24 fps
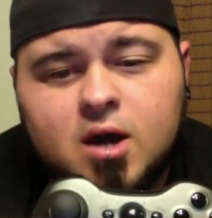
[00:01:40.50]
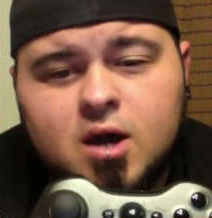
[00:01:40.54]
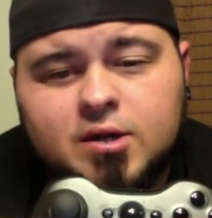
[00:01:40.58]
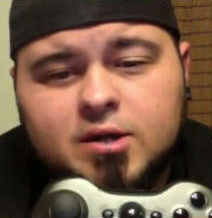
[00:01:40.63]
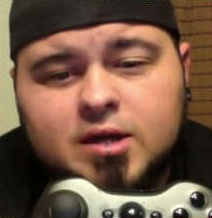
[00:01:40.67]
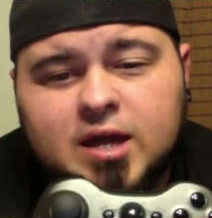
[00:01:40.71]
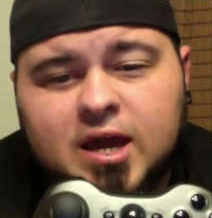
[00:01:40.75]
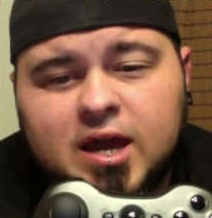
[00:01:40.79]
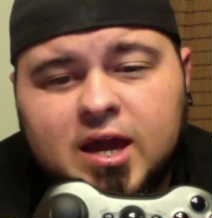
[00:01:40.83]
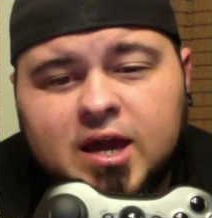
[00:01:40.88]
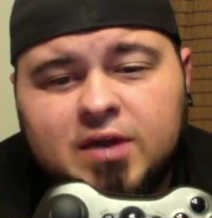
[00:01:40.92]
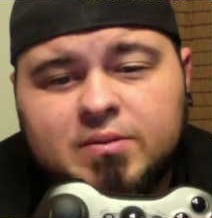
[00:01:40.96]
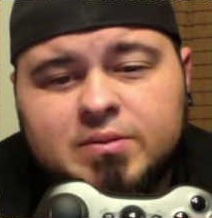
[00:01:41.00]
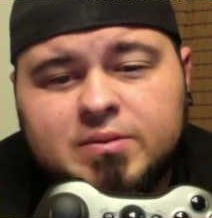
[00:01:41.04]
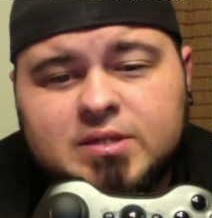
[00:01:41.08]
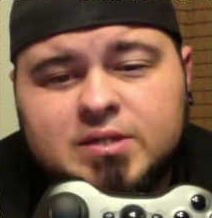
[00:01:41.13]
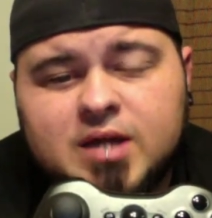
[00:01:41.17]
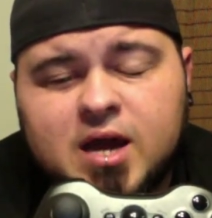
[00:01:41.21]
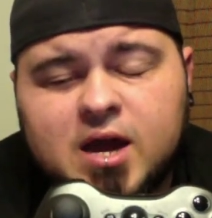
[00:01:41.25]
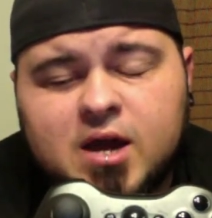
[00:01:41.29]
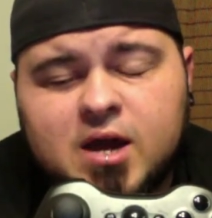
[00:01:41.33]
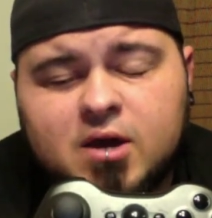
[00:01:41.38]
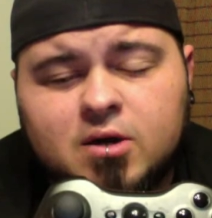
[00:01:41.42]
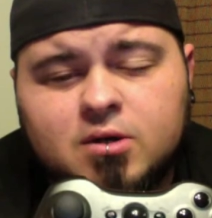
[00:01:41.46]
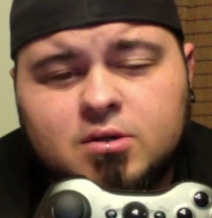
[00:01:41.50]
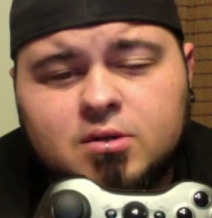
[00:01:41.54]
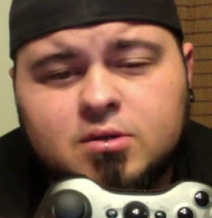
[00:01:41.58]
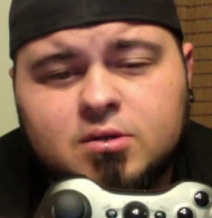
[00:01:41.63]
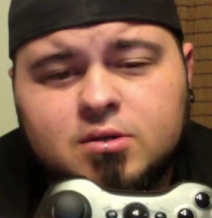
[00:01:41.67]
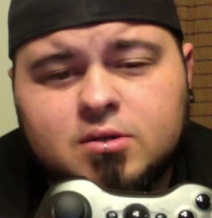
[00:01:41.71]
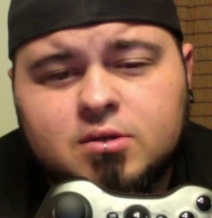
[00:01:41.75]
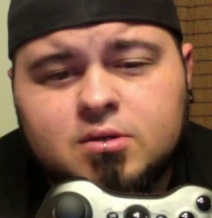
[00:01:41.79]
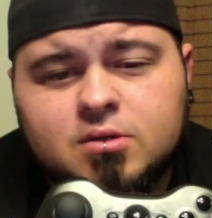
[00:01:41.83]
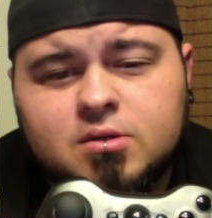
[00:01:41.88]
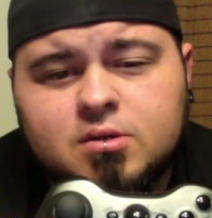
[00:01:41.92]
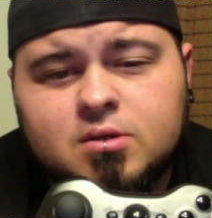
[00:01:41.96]
concave
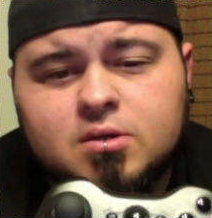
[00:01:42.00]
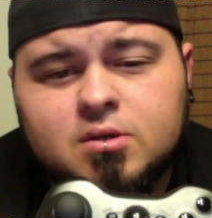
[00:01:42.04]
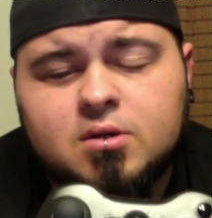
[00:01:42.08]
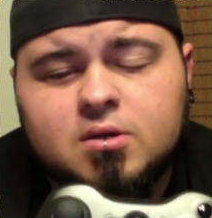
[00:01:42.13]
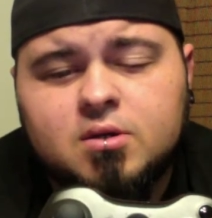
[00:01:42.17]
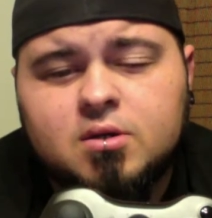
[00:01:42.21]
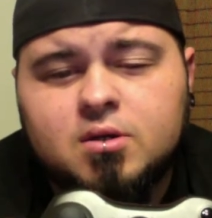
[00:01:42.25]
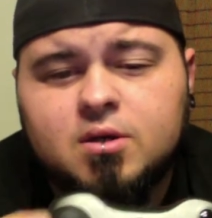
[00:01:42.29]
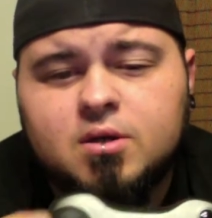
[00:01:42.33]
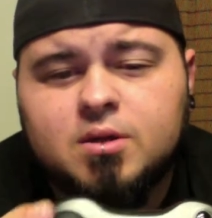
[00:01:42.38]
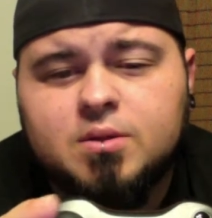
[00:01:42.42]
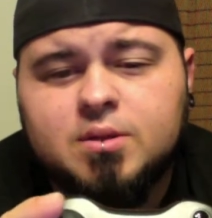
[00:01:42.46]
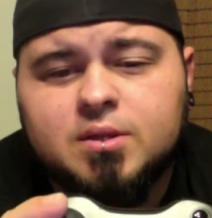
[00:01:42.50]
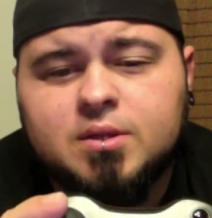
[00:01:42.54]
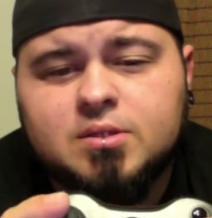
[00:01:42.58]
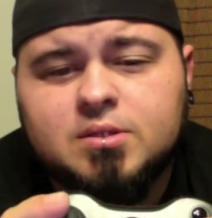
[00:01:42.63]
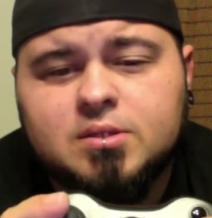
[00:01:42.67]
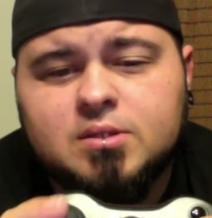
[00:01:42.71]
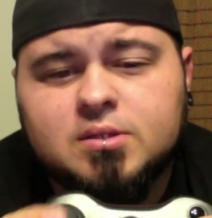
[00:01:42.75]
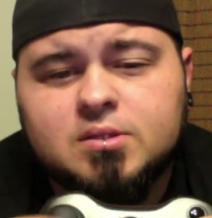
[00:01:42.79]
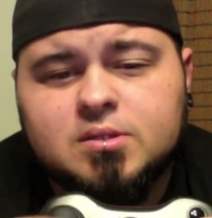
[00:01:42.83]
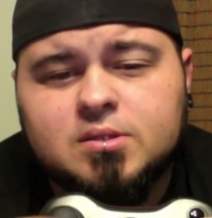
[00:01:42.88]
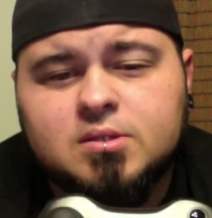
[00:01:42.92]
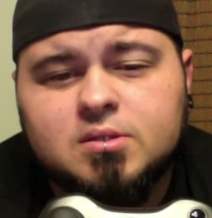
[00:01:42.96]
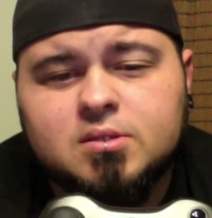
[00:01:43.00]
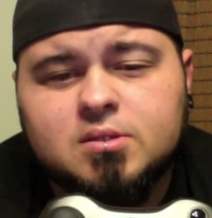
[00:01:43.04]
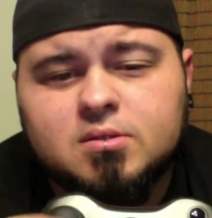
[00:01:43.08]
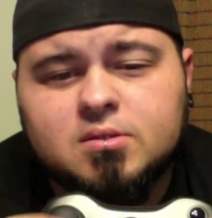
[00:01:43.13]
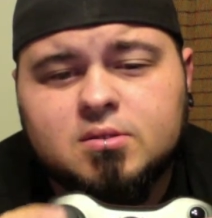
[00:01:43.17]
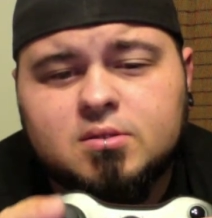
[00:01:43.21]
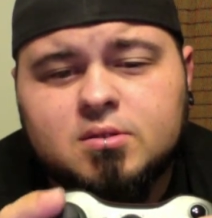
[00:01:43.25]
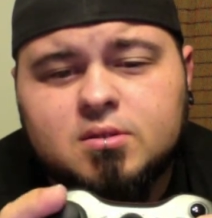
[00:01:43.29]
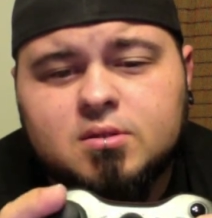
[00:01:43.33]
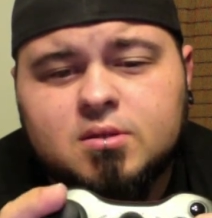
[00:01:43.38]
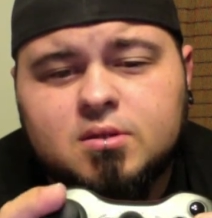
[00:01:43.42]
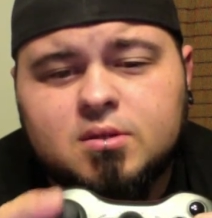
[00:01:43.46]
style, and this
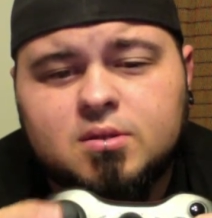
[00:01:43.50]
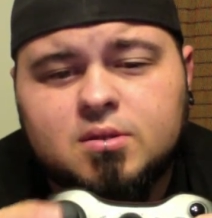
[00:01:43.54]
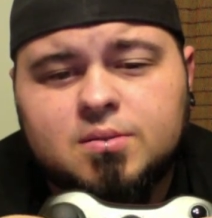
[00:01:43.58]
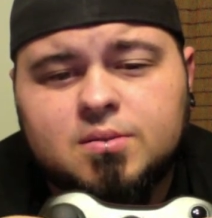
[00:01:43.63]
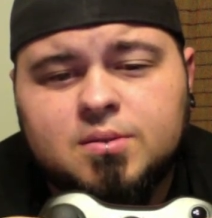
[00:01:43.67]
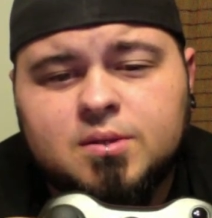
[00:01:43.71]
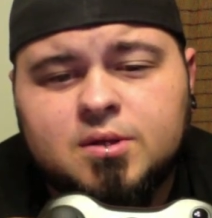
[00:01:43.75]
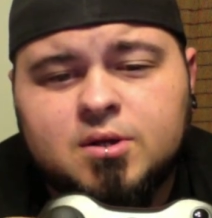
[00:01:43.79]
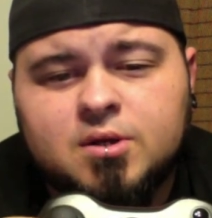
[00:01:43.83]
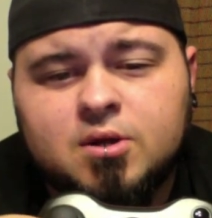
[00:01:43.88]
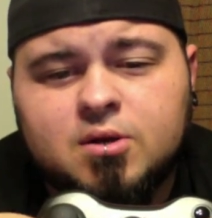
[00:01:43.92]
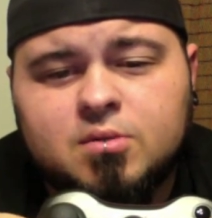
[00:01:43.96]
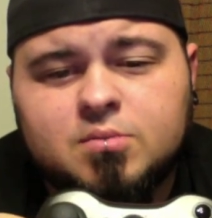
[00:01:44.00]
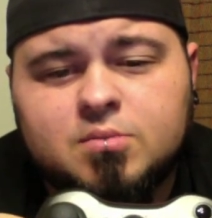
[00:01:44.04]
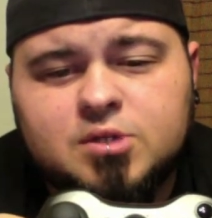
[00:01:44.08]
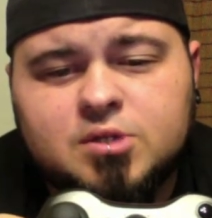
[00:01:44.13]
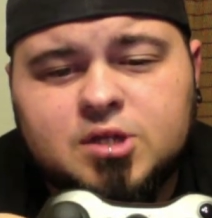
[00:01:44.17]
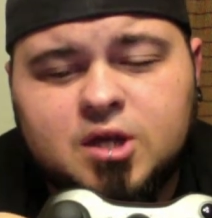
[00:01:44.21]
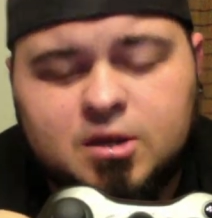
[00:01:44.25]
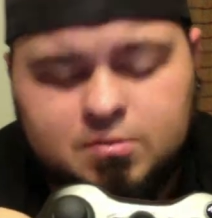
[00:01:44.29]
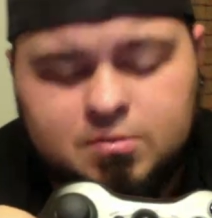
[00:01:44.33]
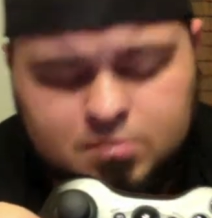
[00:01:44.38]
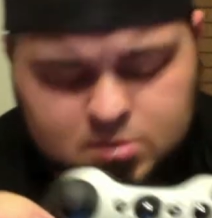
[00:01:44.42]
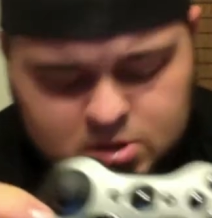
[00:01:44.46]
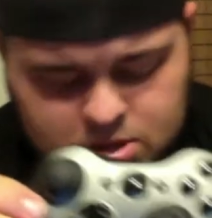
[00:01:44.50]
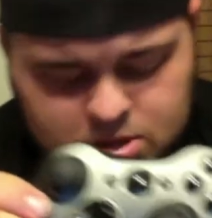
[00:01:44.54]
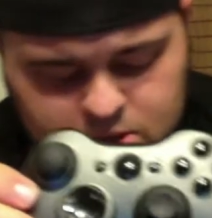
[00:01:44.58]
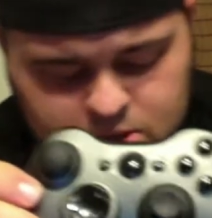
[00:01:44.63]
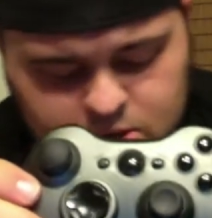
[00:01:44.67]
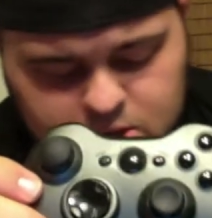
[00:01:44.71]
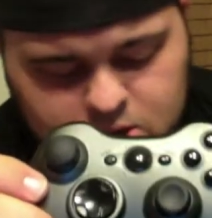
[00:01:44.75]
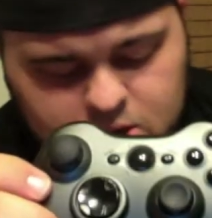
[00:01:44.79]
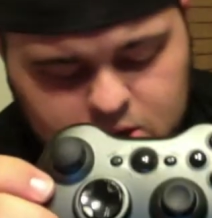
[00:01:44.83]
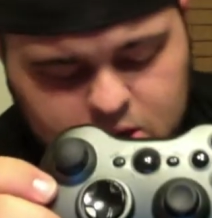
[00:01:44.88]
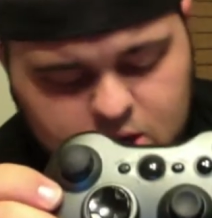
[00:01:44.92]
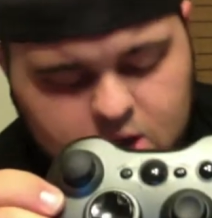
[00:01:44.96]
is the dome shape.
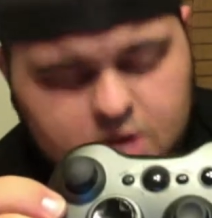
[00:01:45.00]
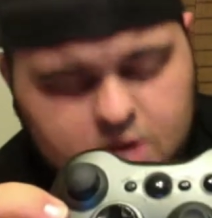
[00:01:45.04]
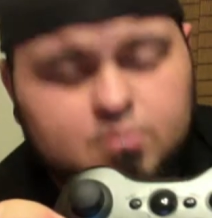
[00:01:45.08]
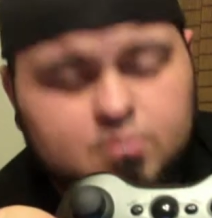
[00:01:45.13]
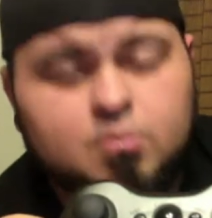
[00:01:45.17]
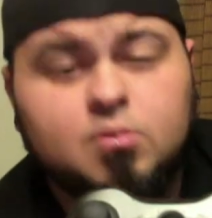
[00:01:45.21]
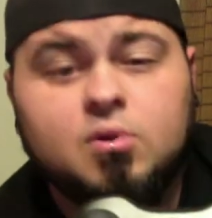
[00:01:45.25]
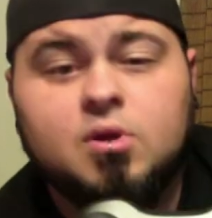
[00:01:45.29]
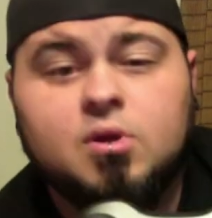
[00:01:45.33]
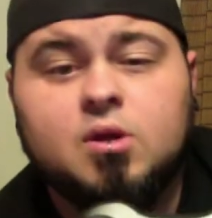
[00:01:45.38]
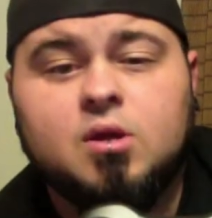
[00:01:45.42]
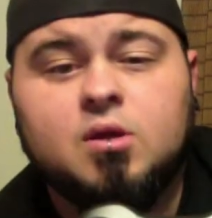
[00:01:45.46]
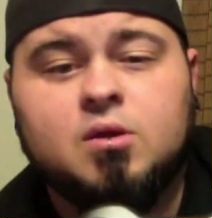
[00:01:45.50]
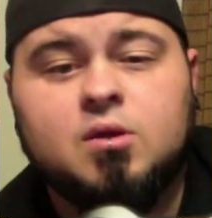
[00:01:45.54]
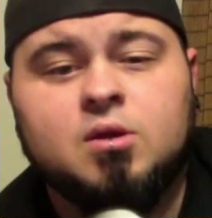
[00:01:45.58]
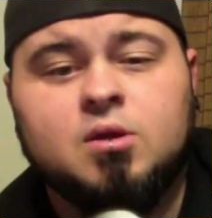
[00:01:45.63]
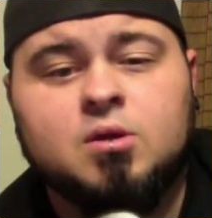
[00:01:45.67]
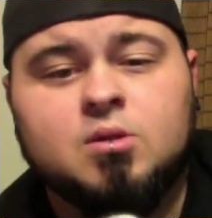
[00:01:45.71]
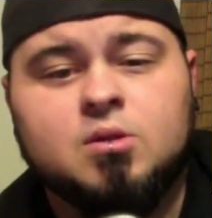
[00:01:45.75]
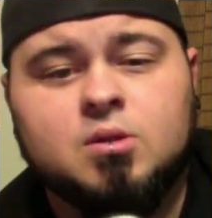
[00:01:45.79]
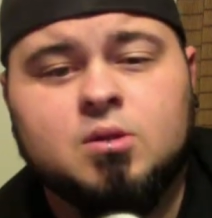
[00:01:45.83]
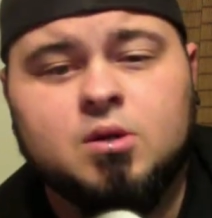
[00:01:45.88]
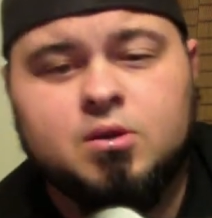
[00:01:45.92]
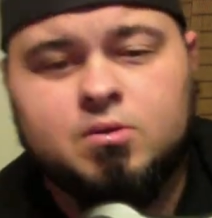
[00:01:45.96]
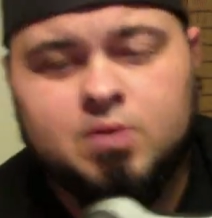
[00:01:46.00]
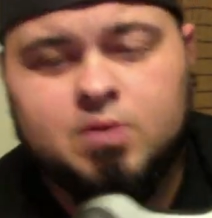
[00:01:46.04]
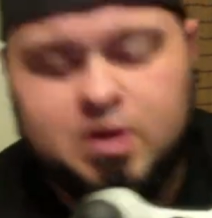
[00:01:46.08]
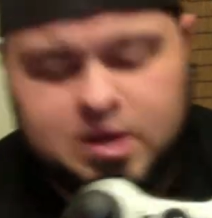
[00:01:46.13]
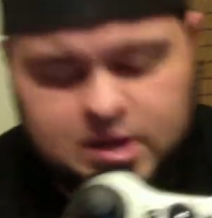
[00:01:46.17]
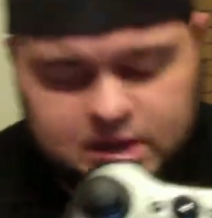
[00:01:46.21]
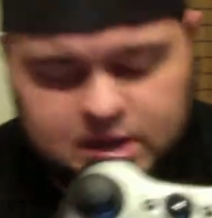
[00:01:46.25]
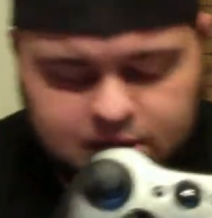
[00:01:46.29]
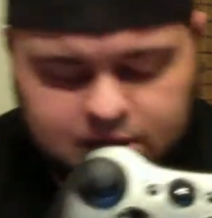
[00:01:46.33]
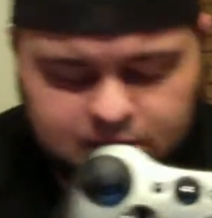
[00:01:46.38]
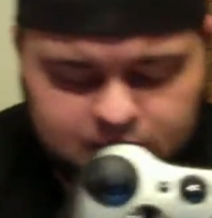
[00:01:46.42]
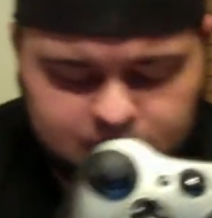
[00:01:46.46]
You can
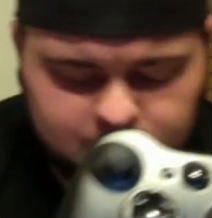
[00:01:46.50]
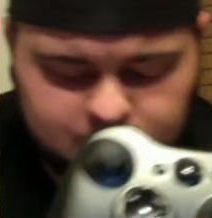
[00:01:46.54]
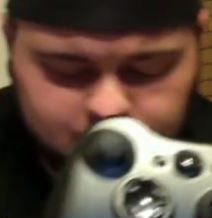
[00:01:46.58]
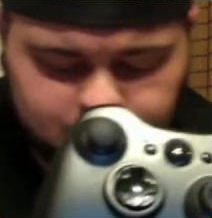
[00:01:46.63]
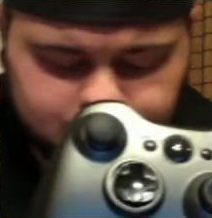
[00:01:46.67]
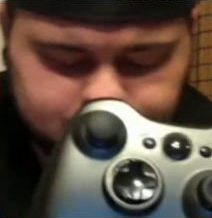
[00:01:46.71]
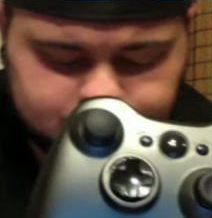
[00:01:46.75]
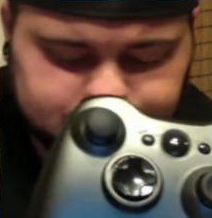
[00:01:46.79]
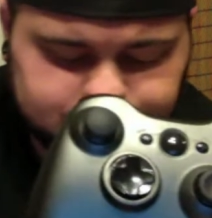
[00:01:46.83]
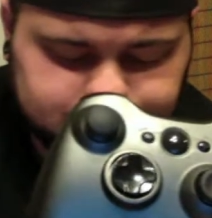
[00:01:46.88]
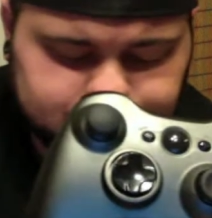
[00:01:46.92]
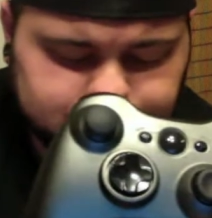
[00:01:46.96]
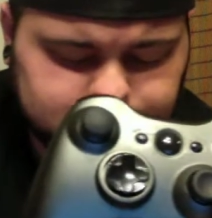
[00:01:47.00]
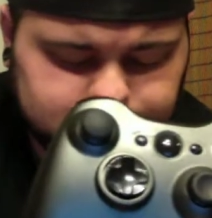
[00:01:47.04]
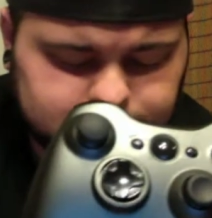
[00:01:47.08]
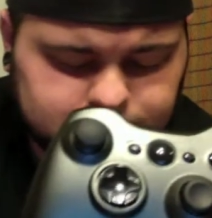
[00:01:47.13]
look right here